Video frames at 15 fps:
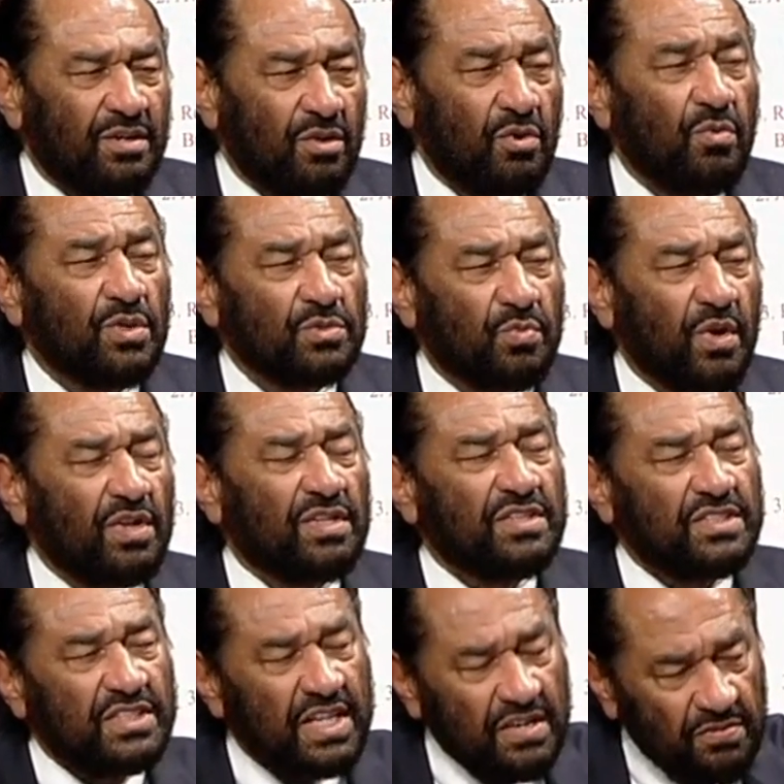who was one of the
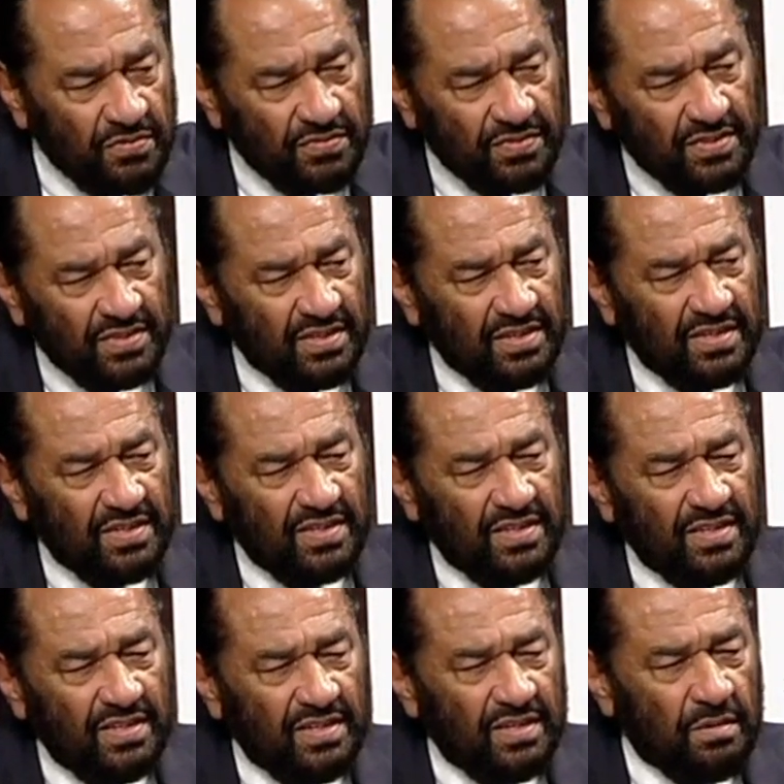chief
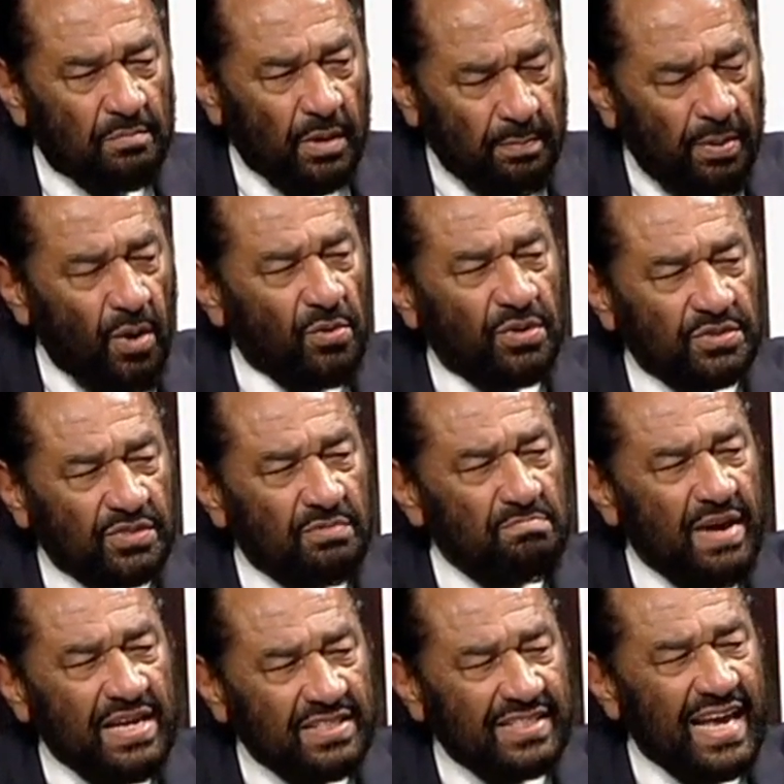proponents of
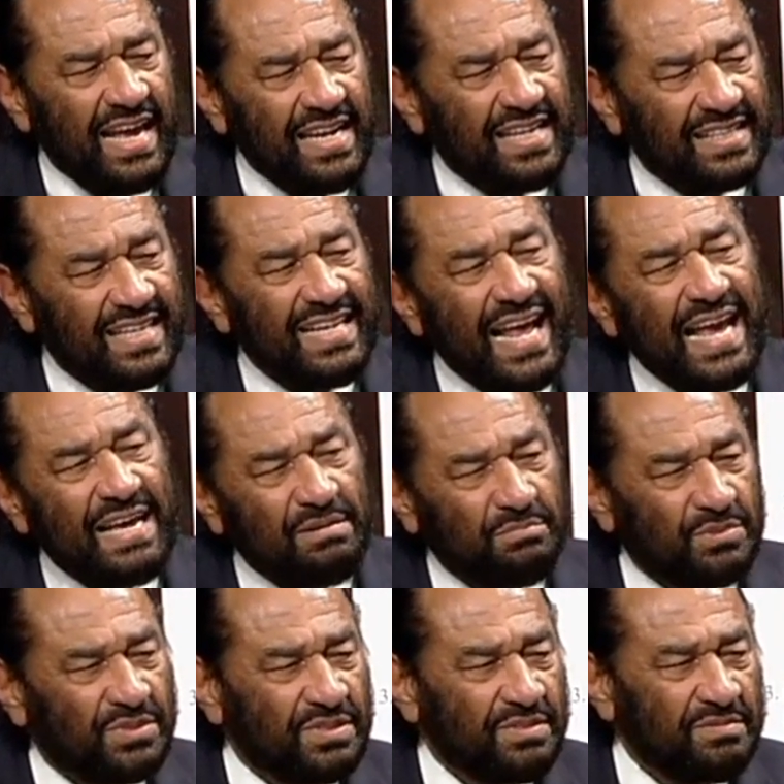maintaining the
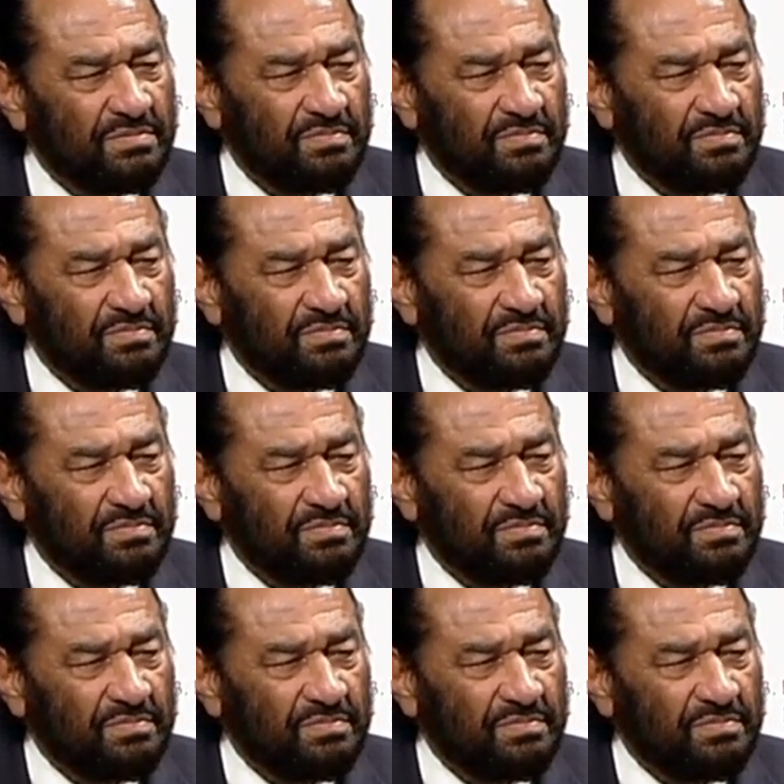names